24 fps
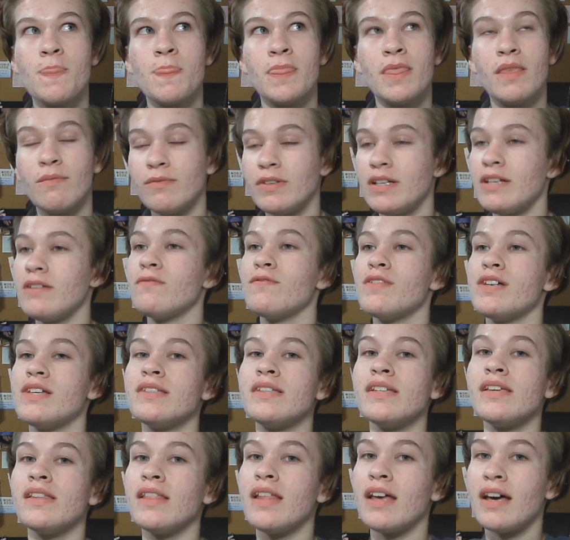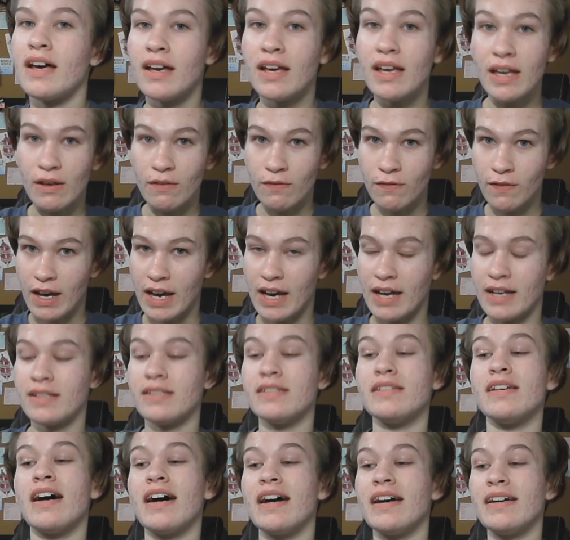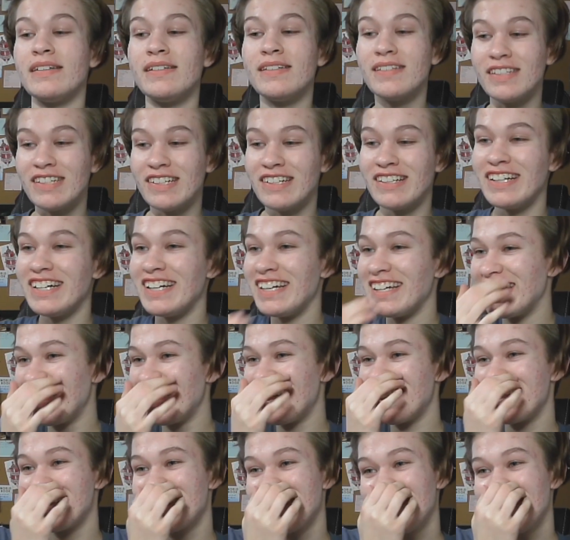revisit the If I Die series,